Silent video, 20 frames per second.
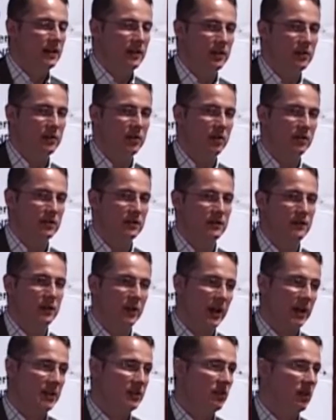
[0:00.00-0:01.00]
you could also, for the
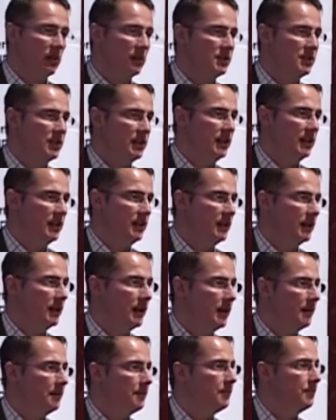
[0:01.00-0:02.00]
hydrology
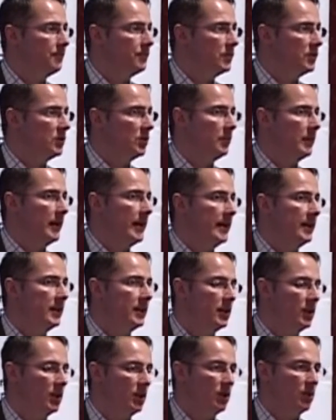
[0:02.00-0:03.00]
domain,
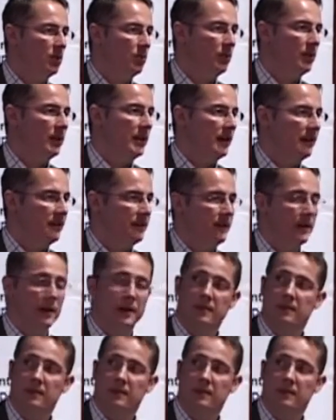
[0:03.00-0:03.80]
we would have